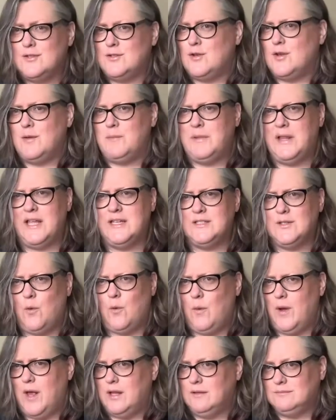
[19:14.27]
Okay, so
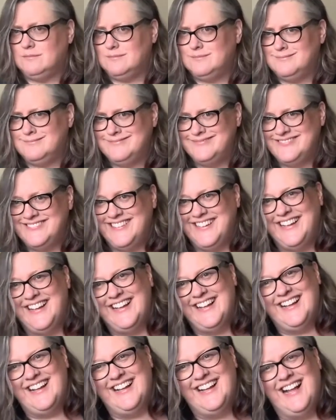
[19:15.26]
well.
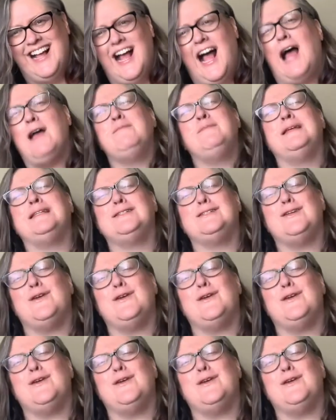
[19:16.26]
Miss you,